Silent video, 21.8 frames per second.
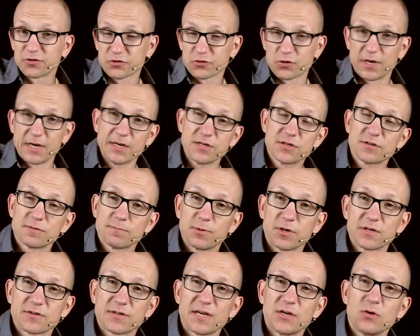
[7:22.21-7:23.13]
strings,
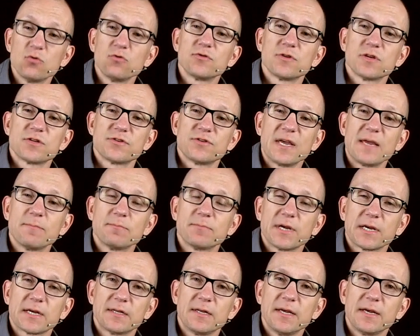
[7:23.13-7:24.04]
because I use the same
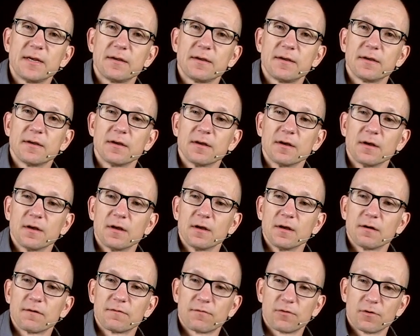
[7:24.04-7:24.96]
technique
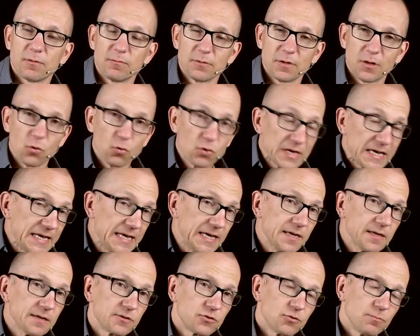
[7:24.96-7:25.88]
from low
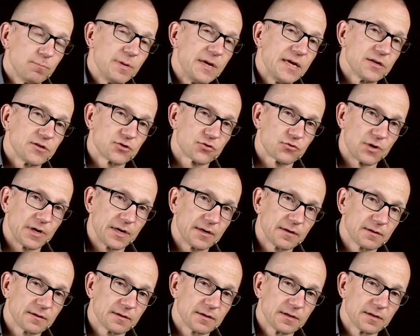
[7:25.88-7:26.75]
E to B string.